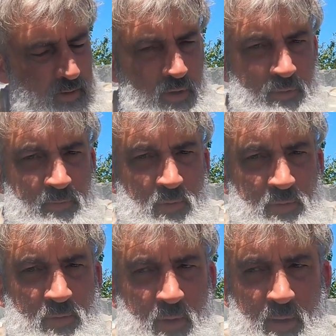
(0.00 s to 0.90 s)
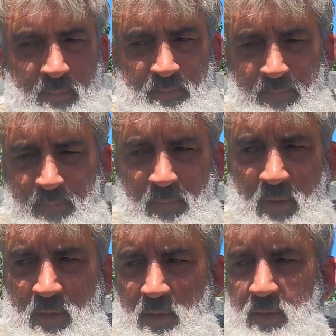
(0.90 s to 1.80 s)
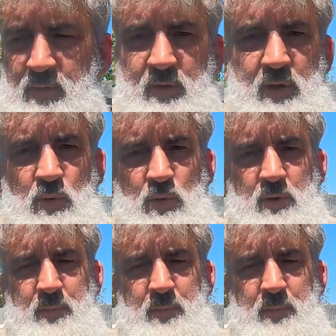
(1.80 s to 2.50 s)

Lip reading: look forward to it. See you all in a